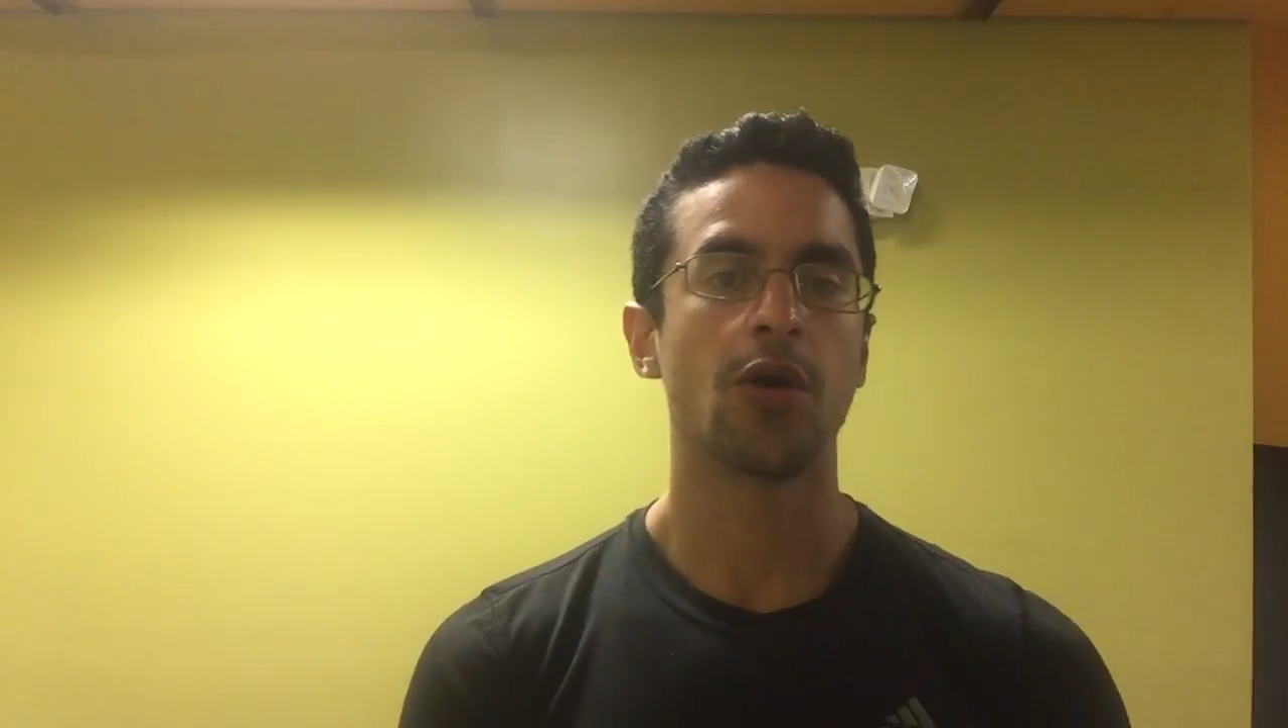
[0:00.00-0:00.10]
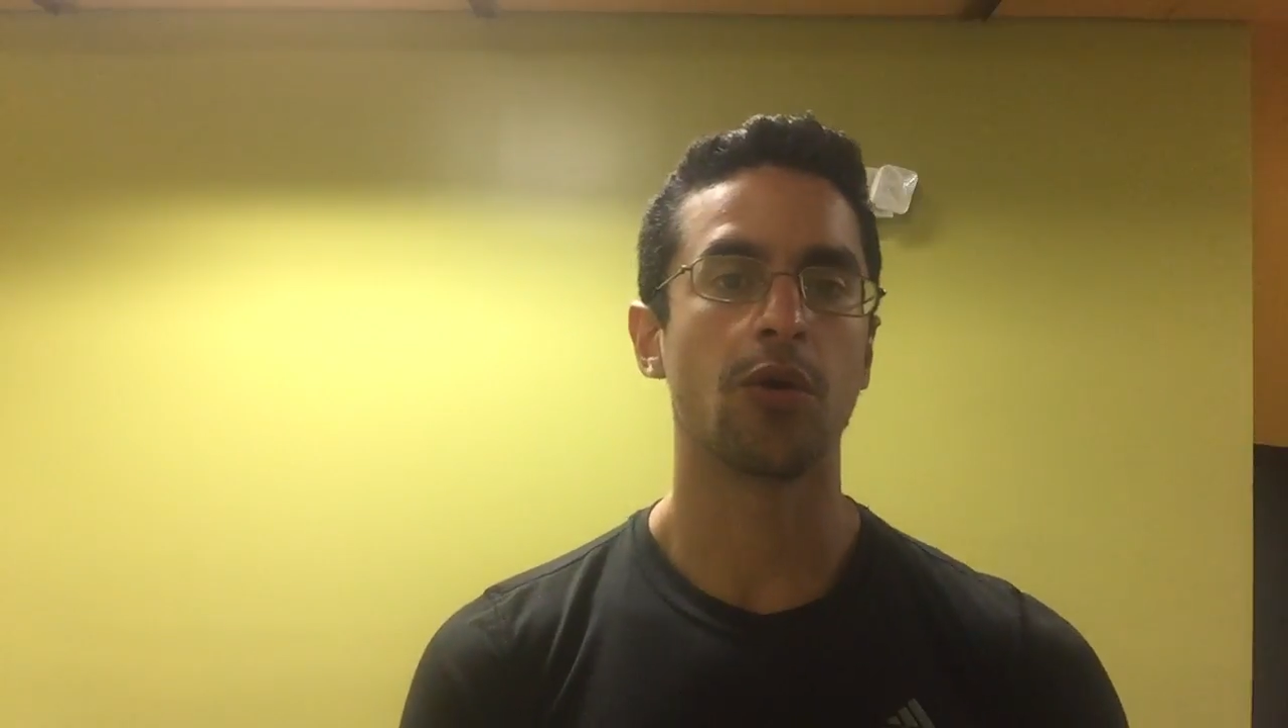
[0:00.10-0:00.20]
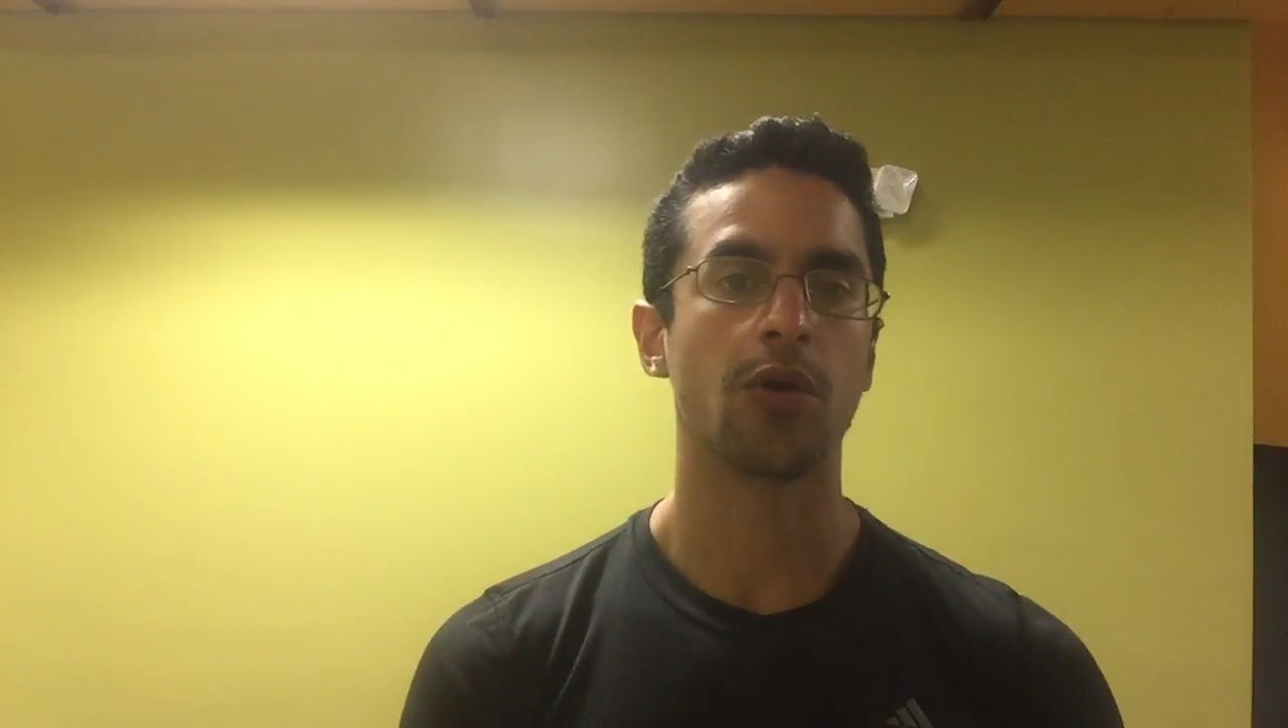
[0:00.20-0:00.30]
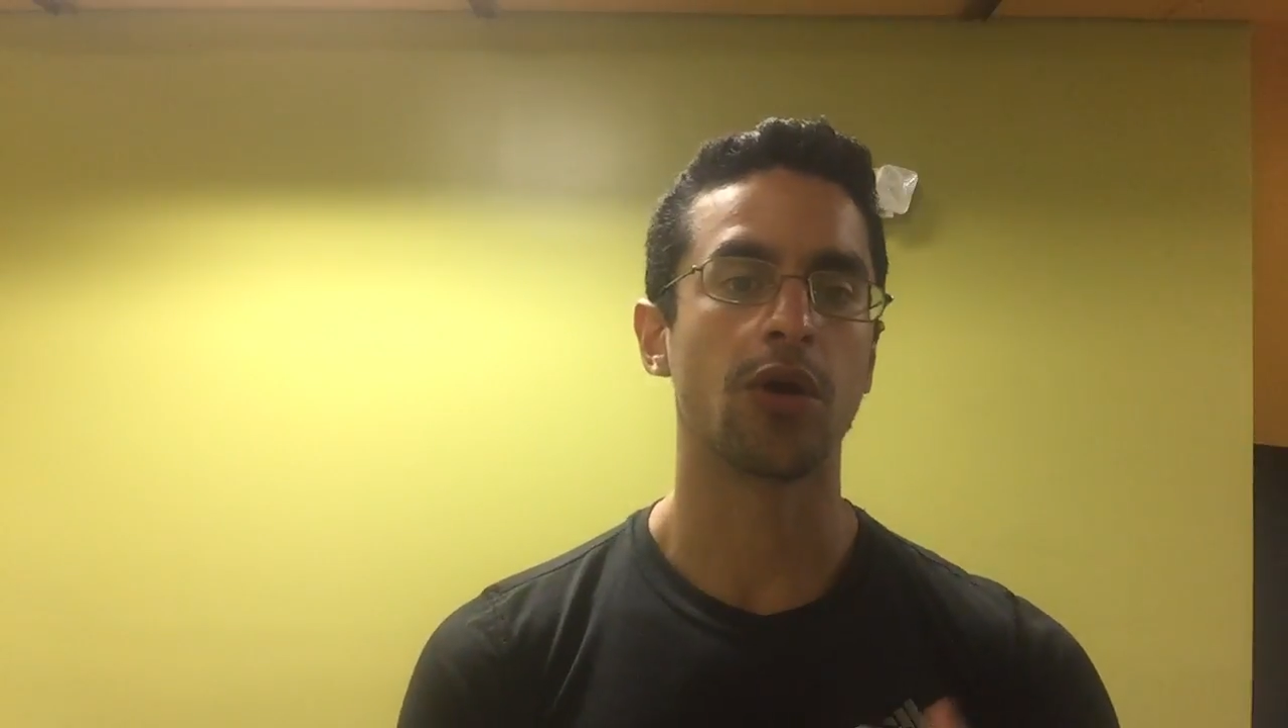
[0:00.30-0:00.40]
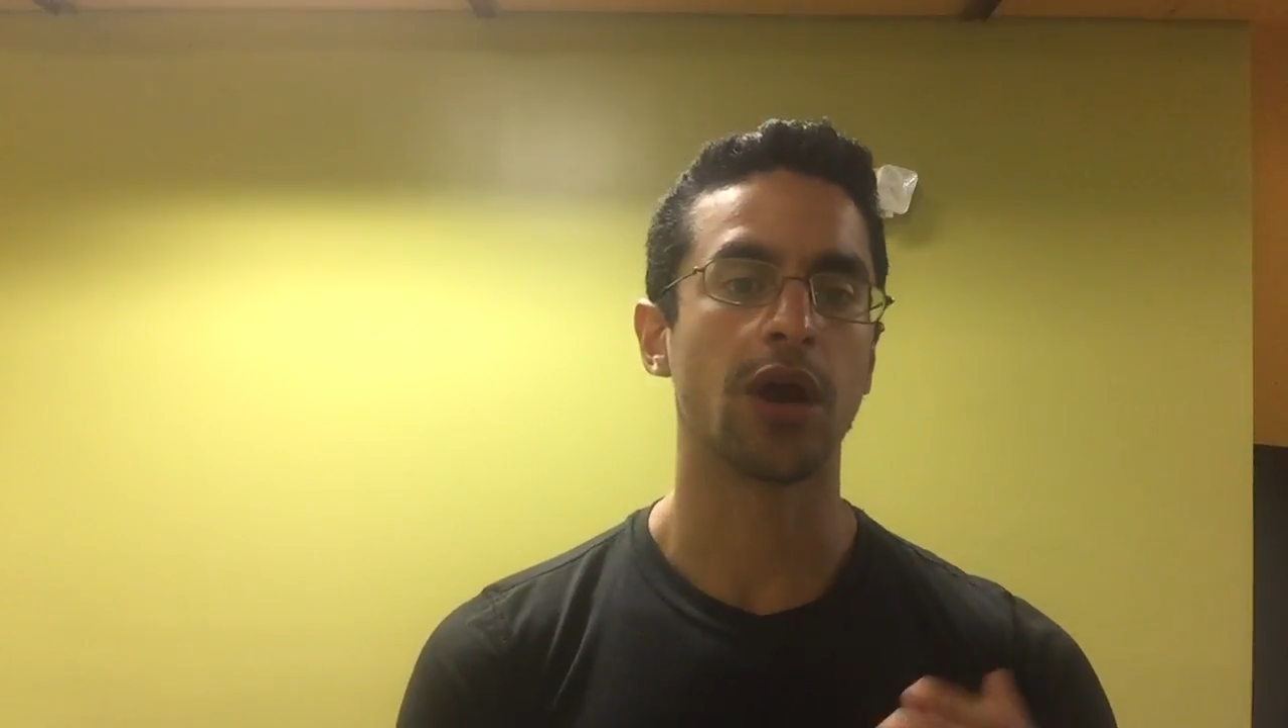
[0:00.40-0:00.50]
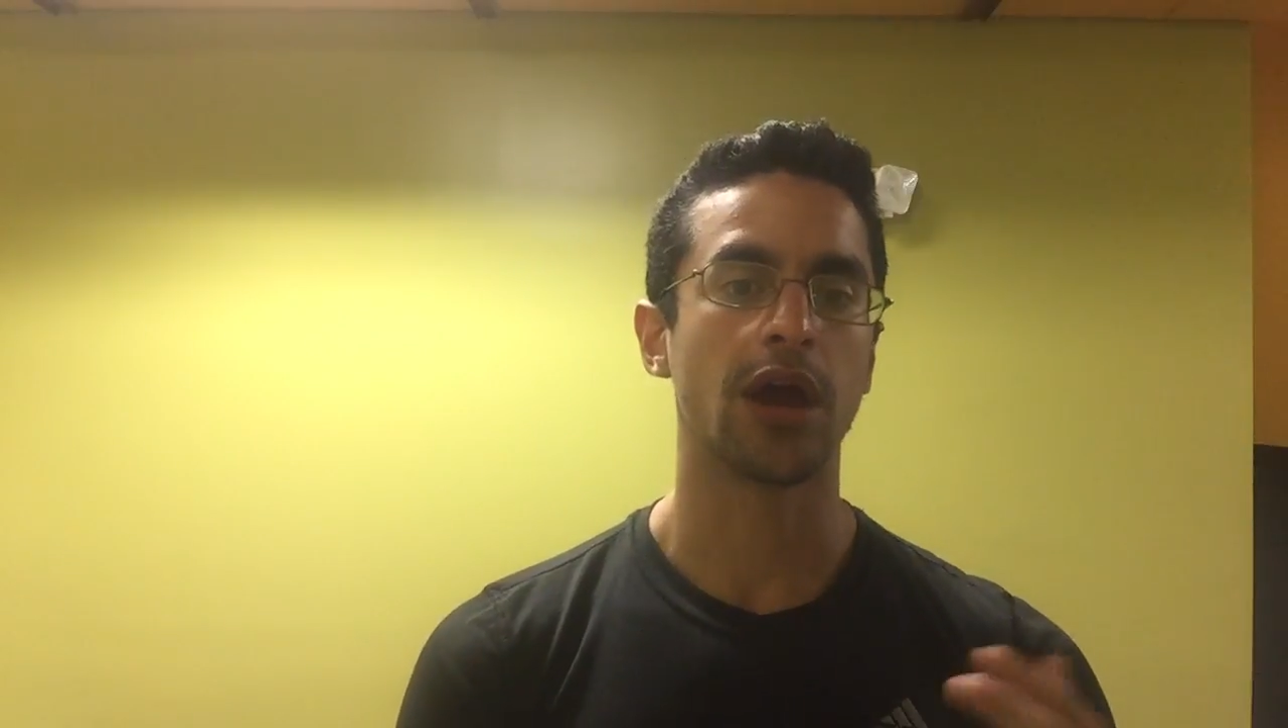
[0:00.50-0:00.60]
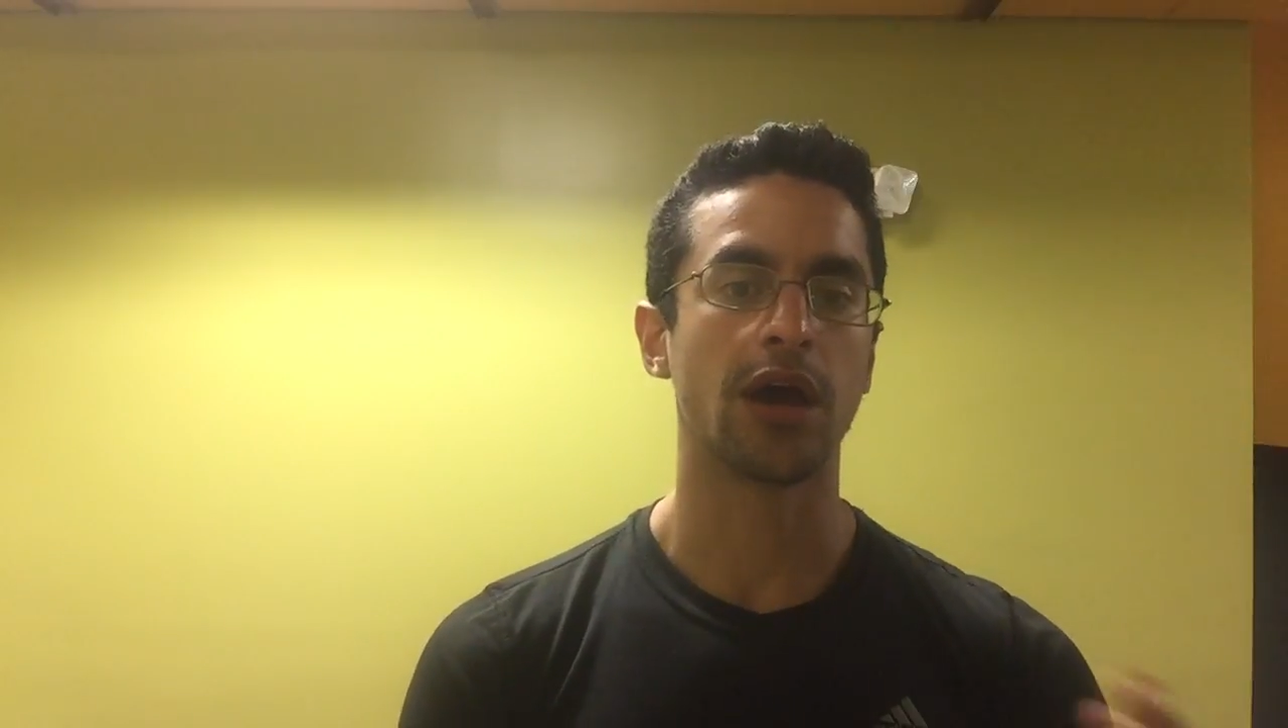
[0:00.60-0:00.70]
or